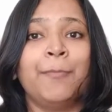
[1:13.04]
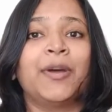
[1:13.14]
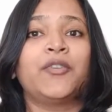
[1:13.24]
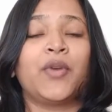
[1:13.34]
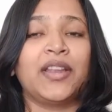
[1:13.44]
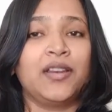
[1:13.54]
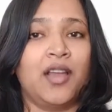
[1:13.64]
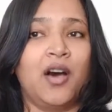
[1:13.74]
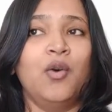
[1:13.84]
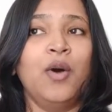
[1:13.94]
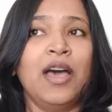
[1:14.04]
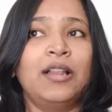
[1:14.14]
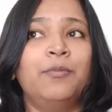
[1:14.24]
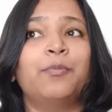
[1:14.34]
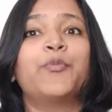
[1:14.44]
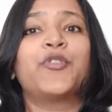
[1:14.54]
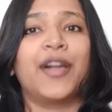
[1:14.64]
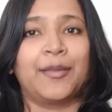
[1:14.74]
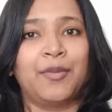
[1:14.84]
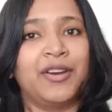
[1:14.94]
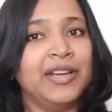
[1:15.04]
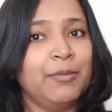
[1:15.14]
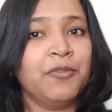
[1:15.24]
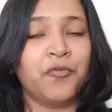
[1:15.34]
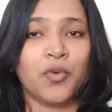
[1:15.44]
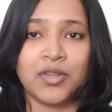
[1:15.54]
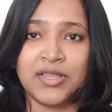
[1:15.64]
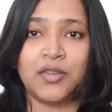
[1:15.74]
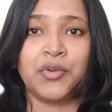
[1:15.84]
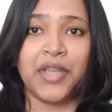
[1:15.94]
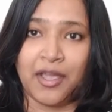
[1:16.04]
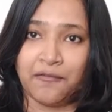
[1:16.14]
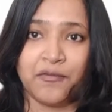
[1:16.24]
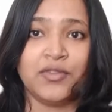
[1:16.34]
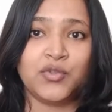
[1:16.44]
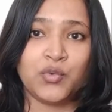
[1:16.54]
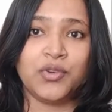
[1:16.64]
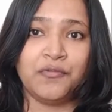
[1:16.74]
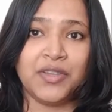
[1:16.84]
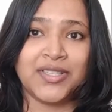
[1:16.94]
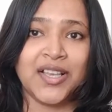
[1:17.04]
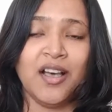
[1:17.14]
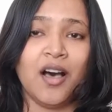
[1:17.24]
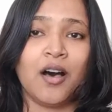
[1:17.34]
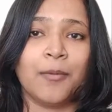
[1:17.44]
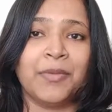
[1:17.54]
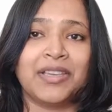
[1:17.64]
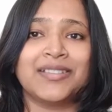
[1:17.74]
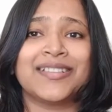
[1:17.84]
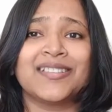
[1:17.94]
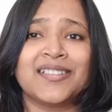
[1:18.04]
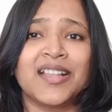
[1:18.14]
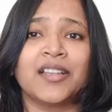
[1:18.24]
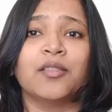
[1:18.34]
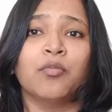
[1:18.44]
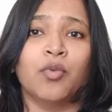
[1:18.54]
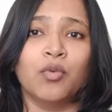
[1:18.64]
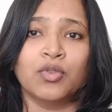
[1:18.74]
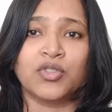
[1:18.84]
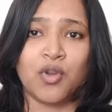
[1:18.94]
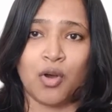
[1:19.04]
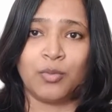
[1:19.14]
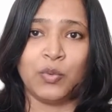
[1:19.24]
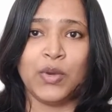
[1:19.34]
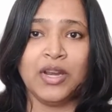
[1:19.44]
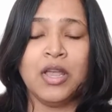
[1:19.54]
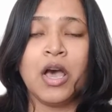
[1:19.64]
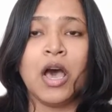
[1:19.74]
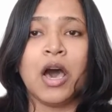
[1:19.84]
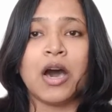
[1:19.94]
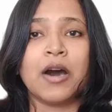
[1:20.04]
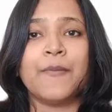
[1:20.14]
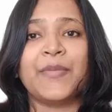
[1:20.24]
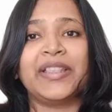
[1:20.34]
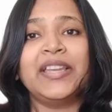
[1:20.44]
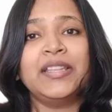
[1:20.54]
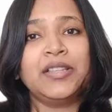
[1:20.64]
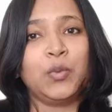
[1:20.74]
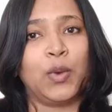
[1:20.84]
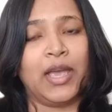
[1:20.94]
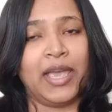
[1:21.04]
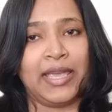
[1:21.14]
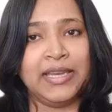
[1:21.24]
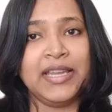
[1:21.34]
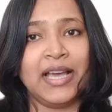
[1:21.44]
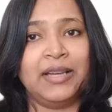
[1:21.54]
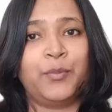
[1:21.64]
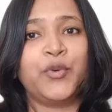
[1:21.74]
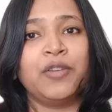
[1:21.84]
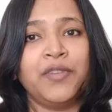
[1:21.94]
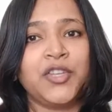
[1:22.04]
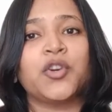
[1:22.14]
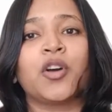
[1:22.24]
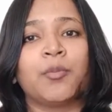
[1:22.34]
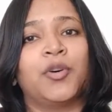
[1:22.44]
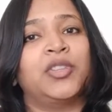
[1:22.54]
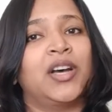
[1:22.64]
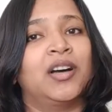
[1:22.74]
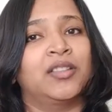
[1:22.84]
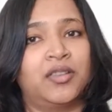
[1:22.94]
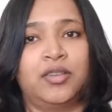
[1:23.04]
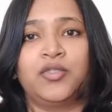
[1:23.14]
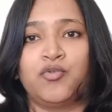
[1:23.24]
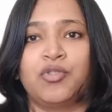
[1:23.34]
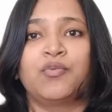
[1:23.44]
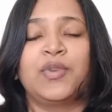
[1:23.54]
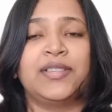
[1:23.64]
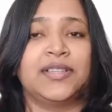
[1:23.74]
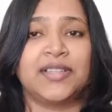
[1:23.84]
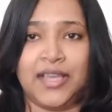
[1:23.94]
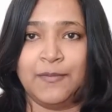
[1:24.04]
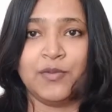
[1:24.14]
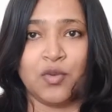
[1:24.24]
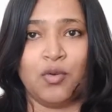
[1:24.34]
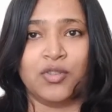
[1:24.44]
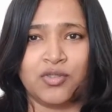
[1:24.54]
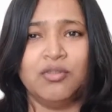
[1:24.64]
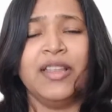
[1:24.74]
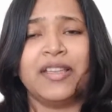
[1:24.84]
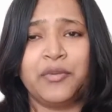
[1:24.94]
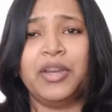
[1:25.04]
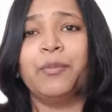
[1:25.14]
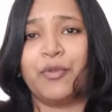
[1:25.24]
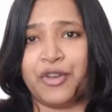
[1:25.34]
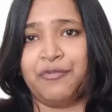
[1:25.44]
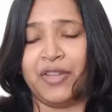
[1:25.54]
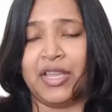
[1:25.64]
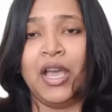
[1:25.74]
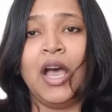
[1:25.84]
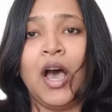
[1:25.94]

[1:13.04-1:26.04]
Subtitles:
But right now, I'll primarily be focusing on F1 student visa because this is like the most common one. And then in the end, I'll briefly talk about the other student visa types also, like really briefly.